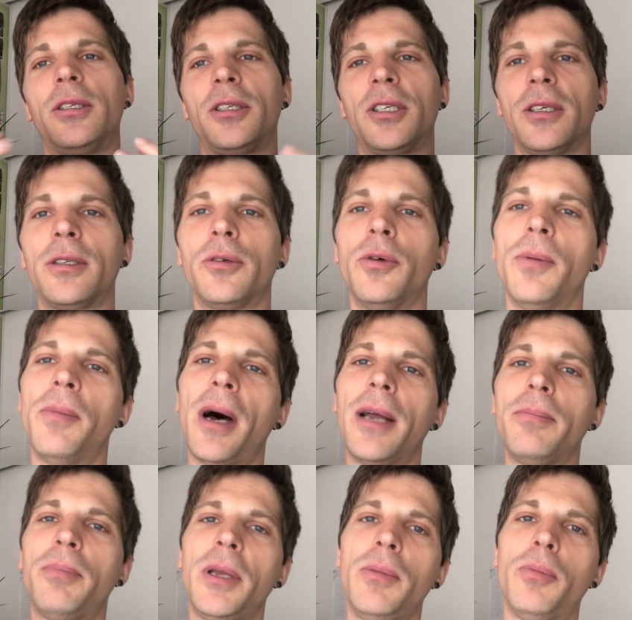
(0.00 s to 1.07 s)
Just
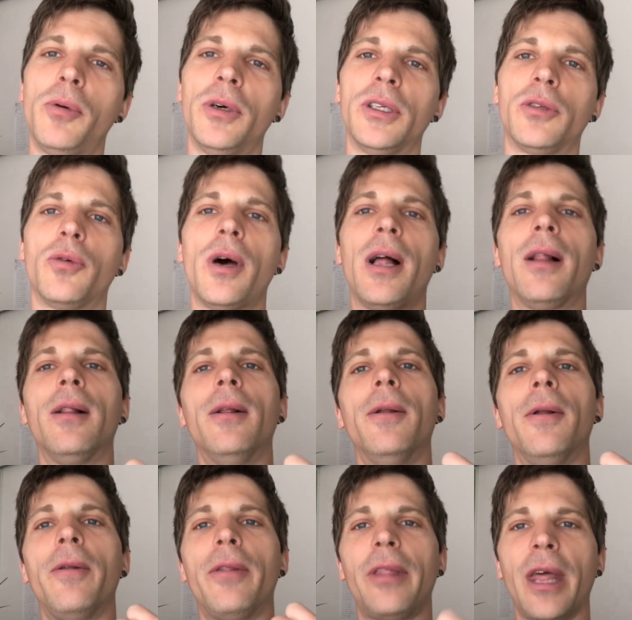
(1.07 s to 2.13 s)
remind people as well
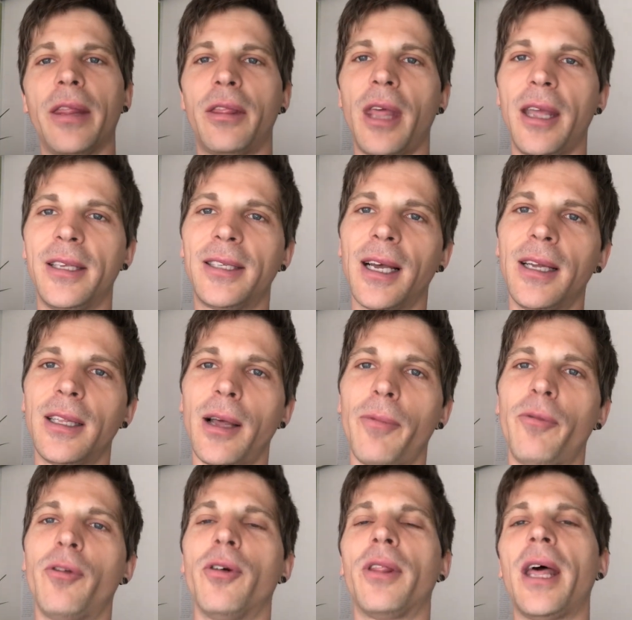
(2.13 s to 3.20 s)
that they signed
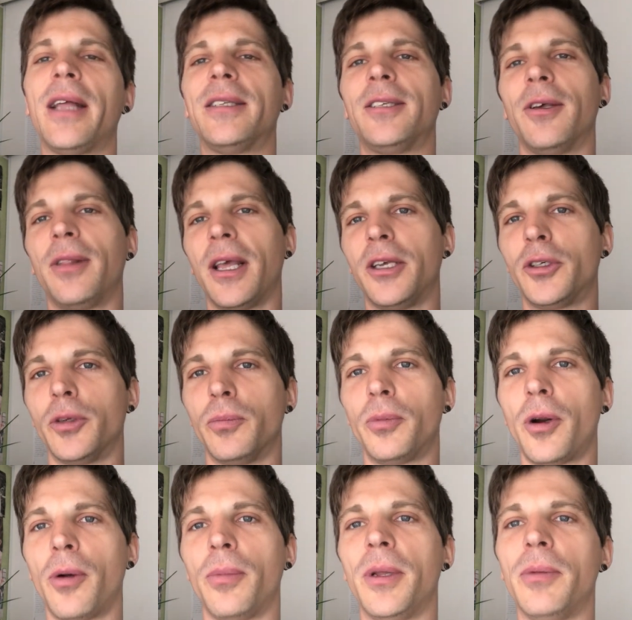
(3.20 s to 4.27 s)
up for that, so they should
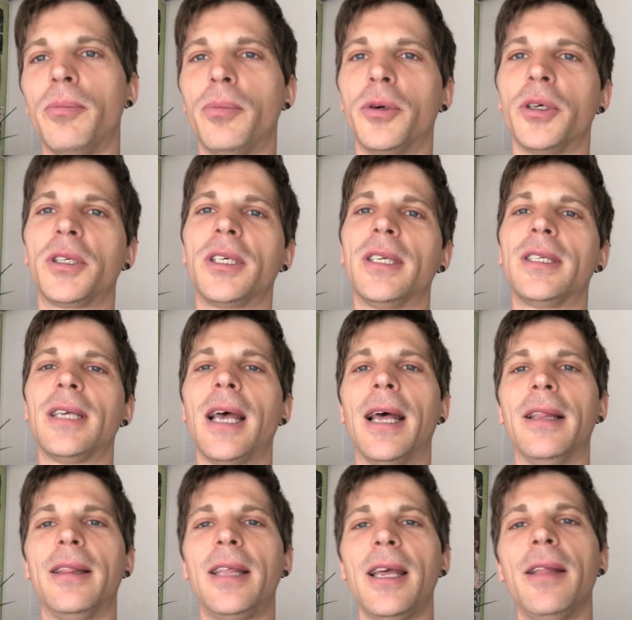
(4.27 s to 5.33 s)
probably push it.
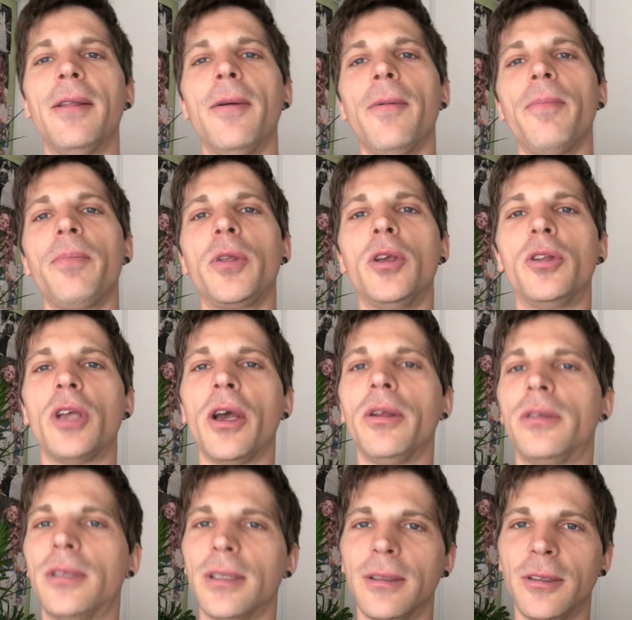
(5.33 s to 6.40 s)
And then you
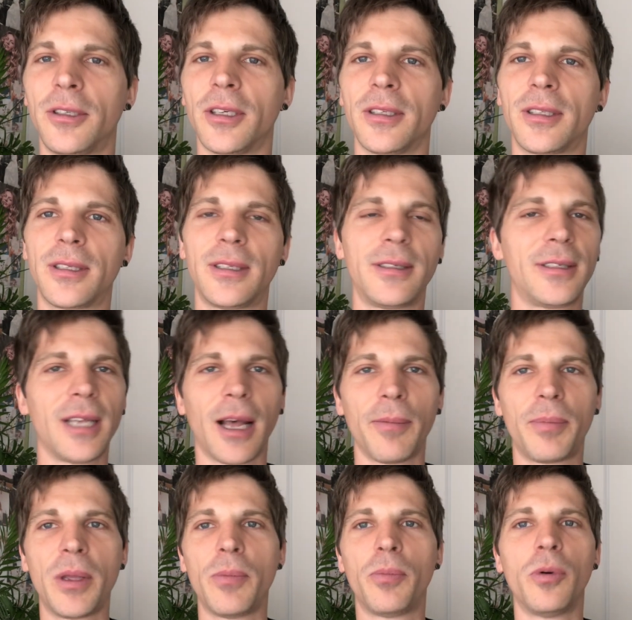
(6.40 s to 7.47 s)
don't just tell
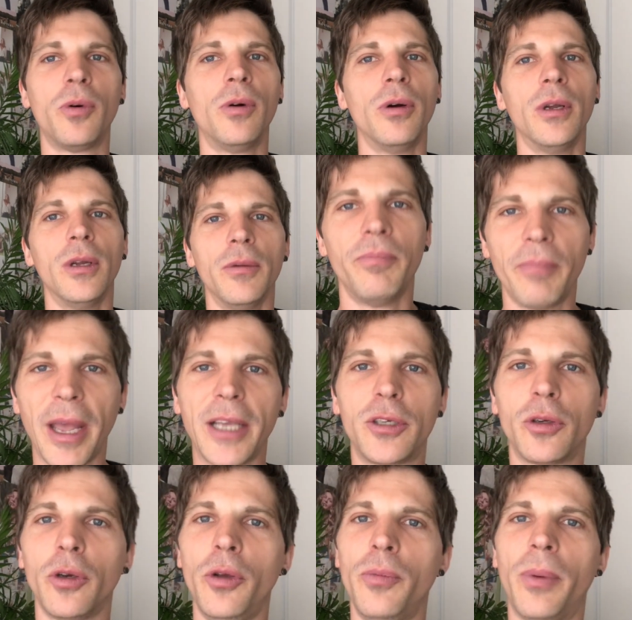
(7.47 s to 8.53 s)
people, make
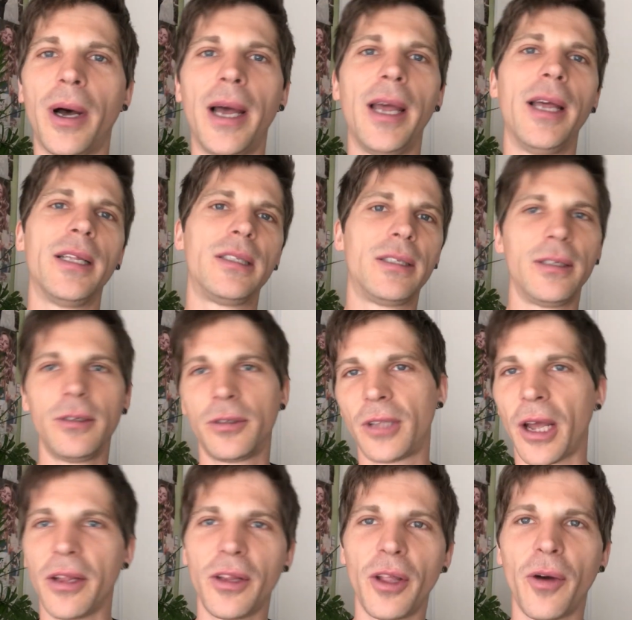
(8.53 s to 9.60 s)
sure you buy it. You
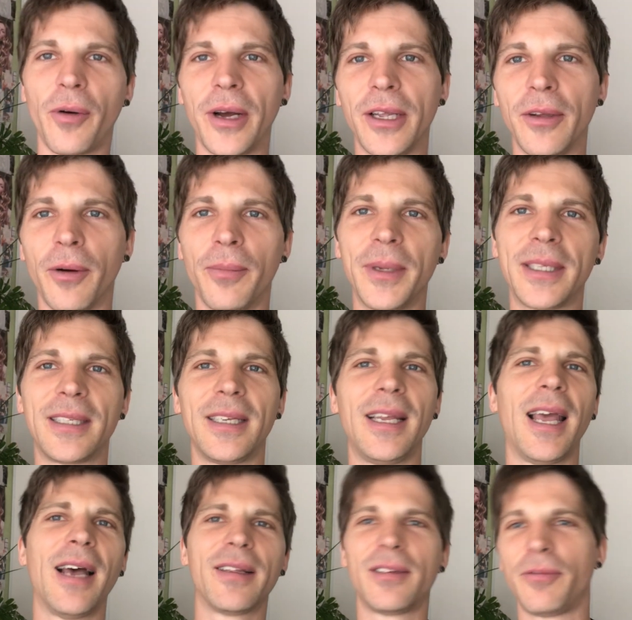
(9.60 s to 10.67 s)
don't know what you're missing
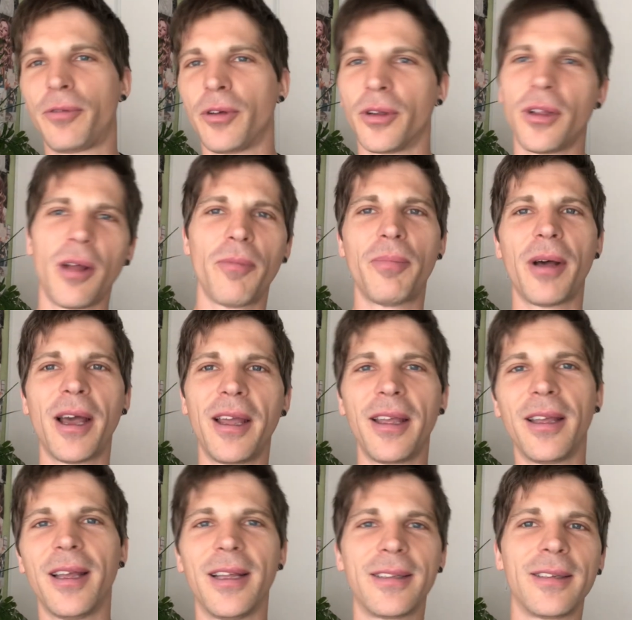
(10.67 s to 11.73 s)
out if you're not buying
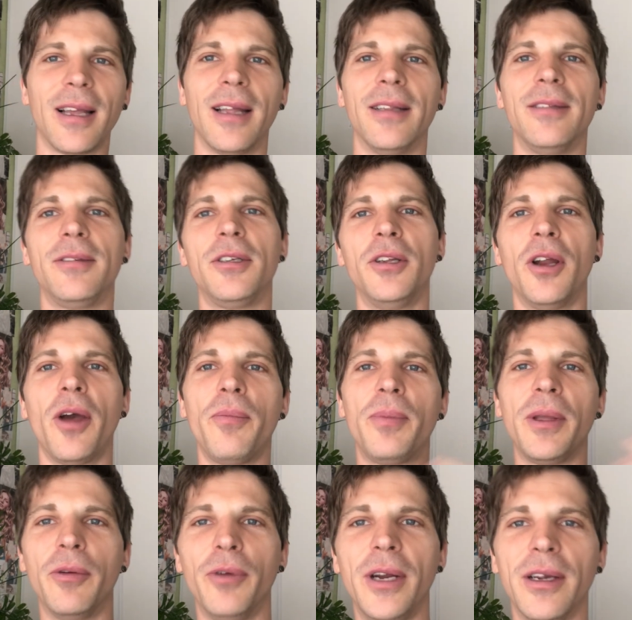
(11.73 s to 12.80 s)
it, and, you know,
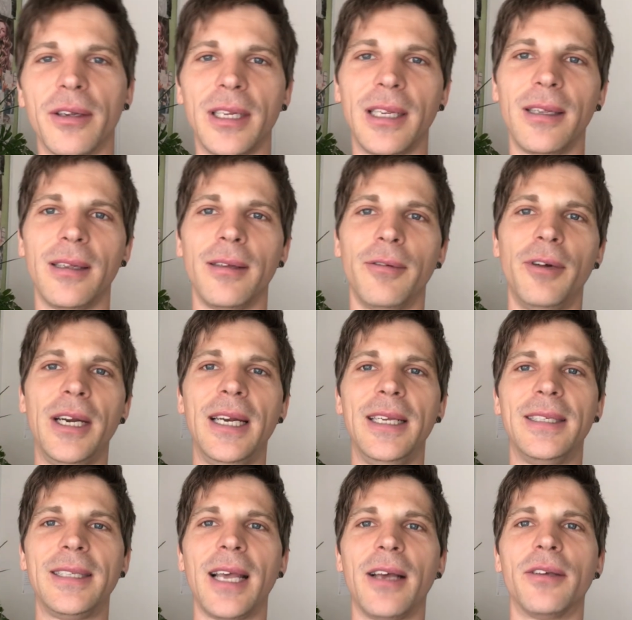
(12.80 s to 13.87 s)
be really
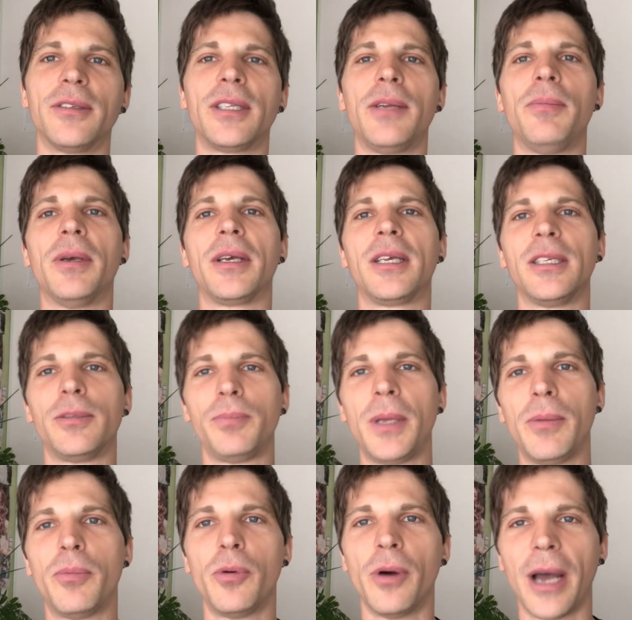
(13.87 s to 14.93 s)
salesy, because
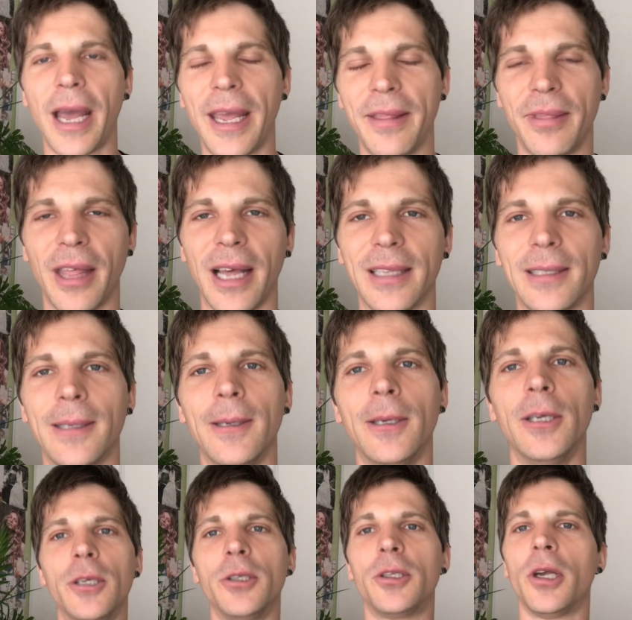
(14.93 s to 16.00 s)
people hate that.
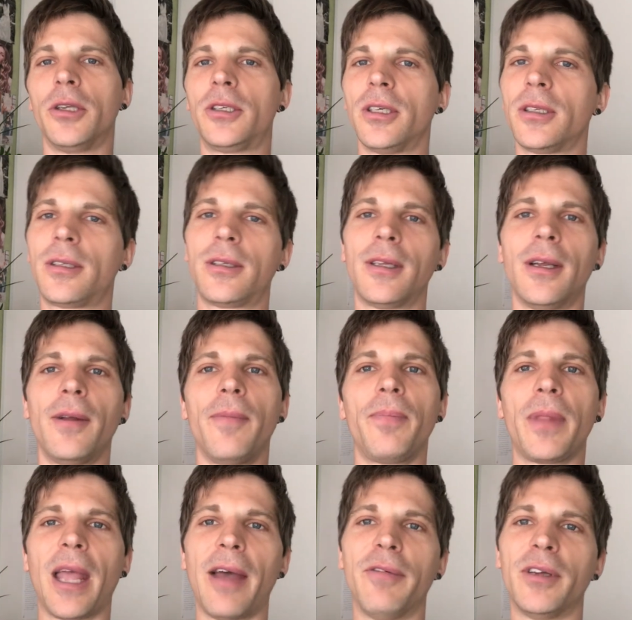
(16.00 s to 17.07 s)
So just
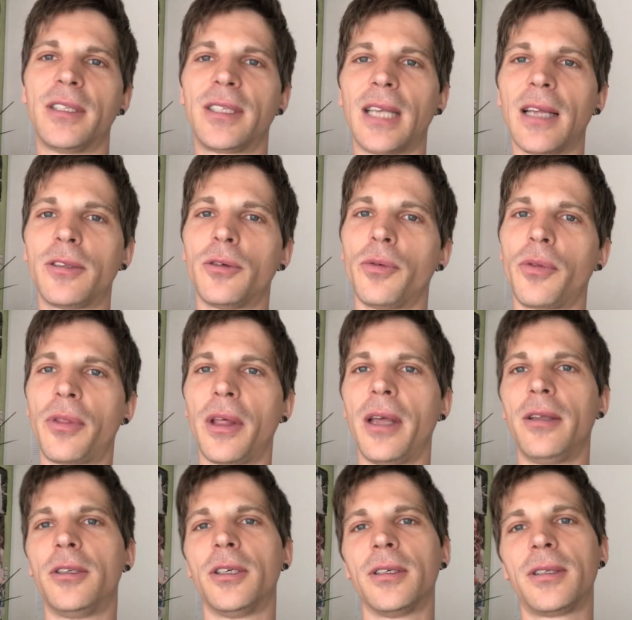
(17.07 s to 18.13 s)
have a subtle
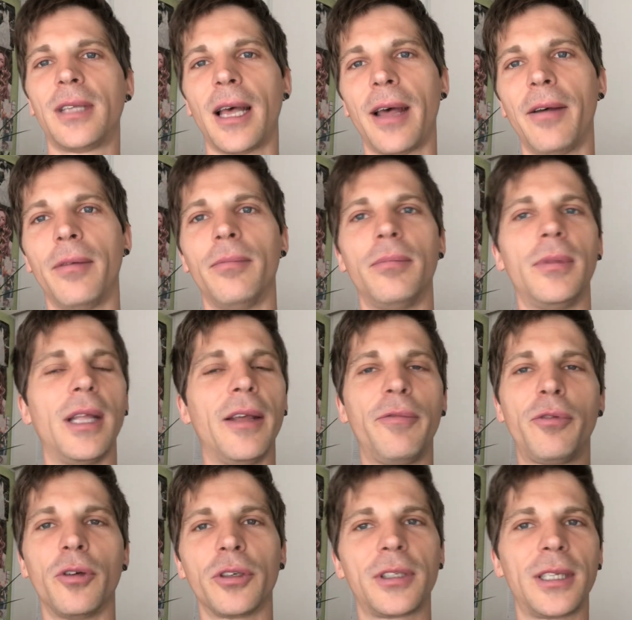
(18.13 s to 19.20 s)
thing. Just have,
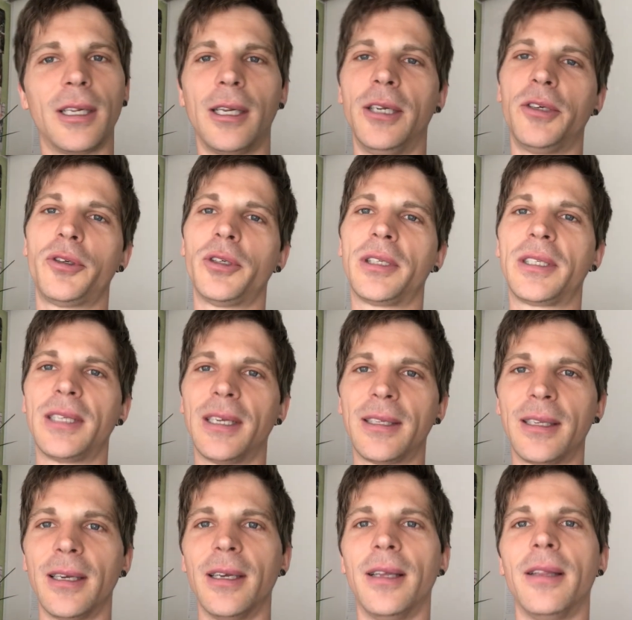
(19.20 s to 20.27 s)
if you're still
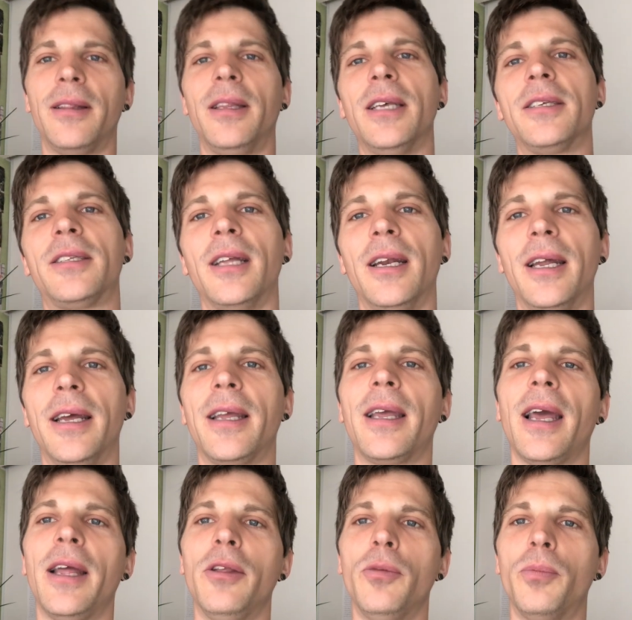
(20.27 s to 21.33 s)
interested, there's the link,
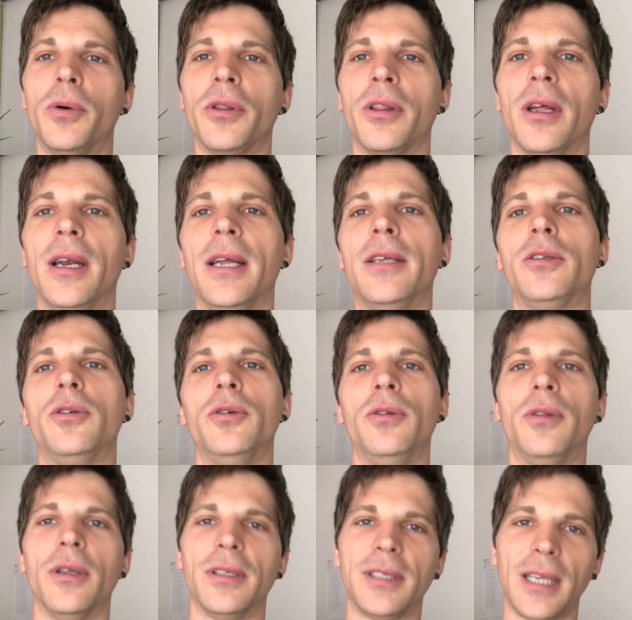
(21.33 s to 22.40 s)
and you put the link to
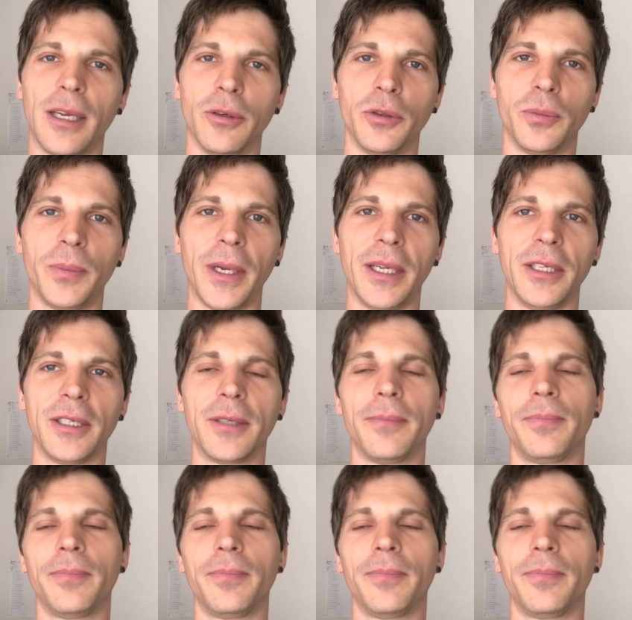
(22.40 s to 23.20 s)
the sales page.